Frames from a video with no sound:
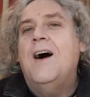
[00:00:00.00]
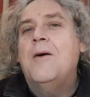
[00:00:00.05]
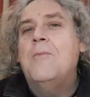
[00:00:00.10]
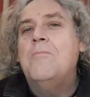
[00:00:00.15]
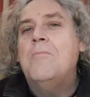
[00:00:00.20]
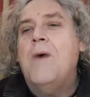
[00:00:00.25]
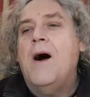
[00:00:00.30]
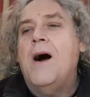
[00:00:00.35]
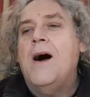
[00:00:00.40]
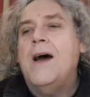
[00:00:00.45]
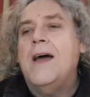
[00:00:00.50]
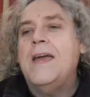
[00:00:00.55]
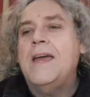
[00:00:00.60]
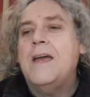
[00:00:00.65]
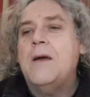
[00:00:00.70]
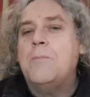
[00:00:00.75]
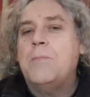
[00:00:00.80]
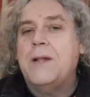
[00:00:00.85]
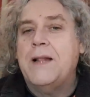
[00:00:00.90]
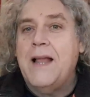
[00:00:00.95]

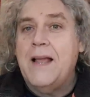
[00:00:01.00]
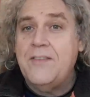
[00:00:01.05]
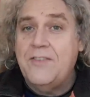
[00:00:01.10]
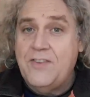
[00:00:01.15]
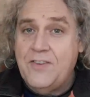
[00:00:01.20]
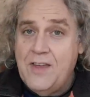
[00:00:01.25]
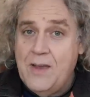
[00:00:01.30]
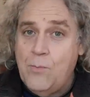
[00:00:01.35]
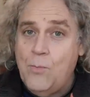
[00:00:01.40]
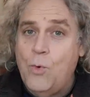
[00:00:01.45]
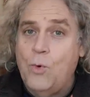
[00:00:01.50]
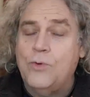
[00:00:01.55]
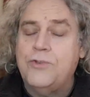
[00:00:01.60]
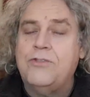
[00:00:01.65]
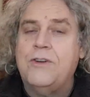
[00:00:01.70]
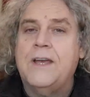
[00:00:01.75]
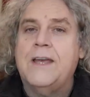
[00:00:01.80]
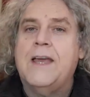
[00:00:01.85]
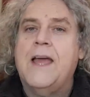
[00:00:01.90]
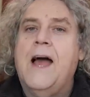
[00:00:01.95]
My plastic
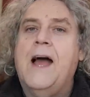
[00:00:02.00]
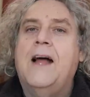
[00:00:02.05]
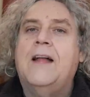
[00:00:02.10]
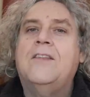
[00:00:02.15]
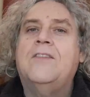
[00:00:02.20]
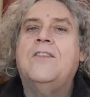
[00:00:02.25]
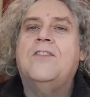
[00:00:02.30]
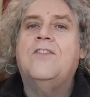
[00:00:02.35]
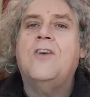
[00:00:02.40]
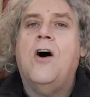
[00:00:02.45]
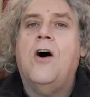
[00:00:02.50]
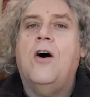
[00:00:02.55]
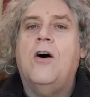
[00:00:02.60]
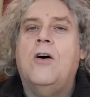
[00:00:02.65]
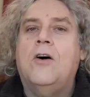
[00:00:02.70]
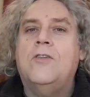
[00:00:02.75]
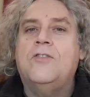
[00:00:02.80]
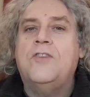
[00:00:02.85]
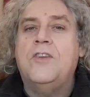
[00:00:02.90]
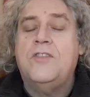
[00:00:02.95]
watering cans
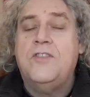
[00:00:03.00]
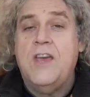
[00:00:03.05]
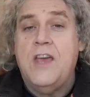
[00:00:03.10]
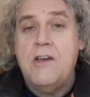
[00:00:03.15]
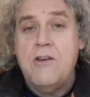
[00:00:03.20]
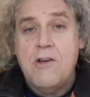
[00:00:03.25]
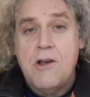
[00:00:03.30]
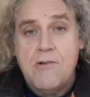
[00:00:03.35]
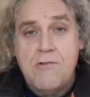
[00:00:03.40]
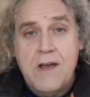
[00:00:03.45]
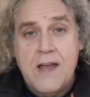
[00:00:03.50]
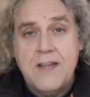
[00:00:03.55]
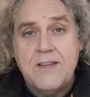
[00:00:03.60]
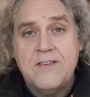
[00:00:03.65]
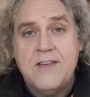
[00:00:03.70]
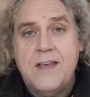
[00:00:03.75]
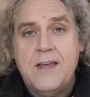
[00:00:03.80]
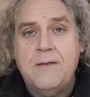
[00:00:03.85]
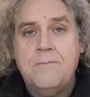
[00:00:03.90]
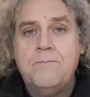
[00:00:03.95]
are
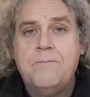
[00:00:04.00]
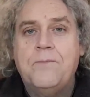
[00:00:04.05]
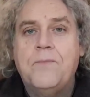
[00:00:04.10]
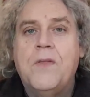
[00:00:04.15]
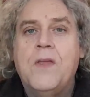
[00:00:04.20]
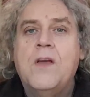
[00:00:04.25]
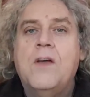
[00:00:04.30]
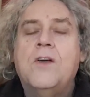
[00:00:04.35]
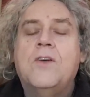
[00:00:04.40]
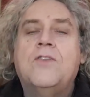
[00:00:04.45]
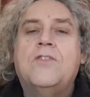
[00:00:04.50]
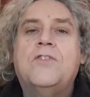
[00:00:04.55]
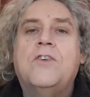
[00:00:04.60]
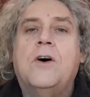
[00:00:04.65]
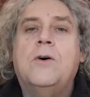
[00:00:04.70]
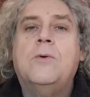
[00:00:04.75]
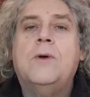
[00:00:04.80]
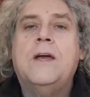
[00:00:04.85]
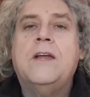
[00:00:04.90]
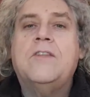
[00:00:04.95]
deteriorating,
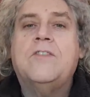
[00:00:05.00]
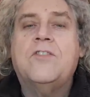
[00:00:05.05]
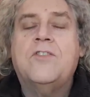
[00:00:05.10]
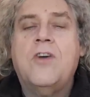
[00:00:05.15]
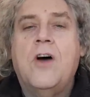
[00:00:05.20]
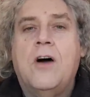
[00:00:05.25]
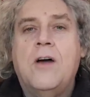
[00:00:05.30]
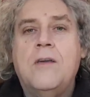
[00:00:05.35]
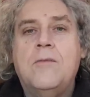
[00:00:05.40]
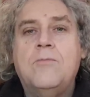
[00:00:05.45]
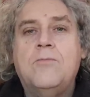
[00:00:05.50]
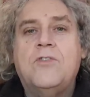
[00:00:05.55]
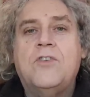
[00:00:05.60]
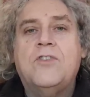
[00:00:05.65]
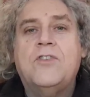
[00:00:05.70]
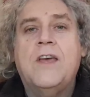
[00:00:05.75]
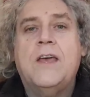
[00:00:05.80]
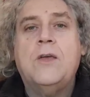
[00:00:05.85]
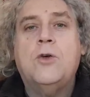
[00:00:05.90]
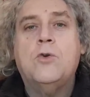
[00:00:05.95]
so it's time to
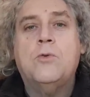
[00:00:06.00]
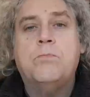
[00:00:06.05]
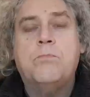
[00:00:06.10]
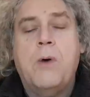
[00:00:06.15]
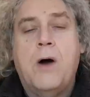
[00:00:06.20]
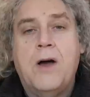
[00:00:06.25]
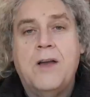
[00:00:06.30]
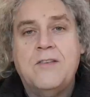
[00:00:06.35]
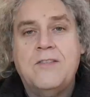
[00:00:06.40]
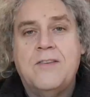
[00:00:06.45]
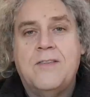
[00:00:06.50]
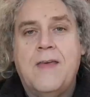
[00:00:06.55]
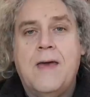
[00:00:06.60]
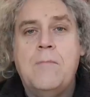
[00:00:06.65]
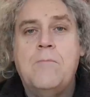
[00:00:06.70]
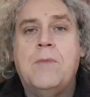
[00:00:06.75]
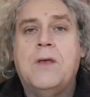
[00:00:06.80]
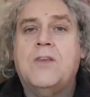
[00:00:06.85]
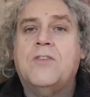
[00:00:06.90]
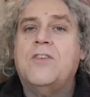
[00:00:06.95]
say goodbye to
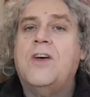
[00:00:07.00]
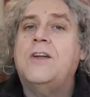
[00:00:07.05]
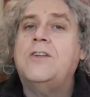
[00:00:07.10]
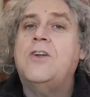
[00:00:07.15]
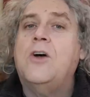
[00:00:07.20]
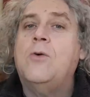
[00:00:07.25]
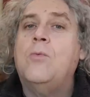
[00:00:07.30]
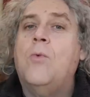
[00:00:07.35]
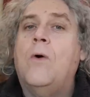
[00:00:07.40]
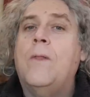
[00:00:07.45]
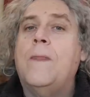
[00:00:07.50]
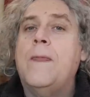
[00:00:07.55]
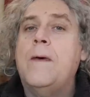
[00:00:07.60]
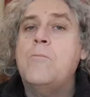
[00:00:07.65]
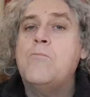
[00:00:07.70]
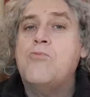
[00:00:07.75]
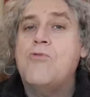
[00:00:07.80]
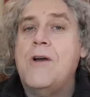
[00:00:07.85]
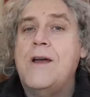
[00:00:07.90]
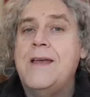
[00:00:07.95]
them because I don't want
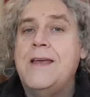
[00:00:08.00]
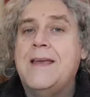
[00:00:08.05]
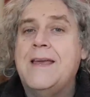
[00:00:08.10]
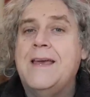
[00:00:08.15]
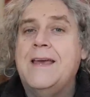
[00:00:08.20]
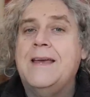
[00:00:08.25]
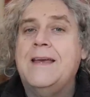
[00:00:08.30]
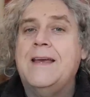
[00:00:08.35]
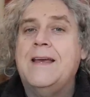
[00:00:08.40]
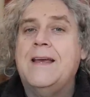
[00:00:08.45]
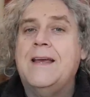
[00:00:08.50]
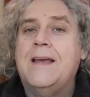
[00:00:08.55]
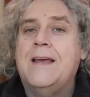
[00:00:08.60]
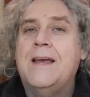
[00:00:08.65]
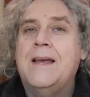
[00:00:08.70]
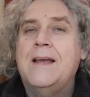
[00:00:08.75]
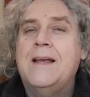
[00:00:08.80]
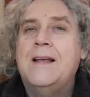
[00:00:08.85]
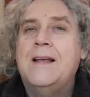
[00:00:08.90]
them breaking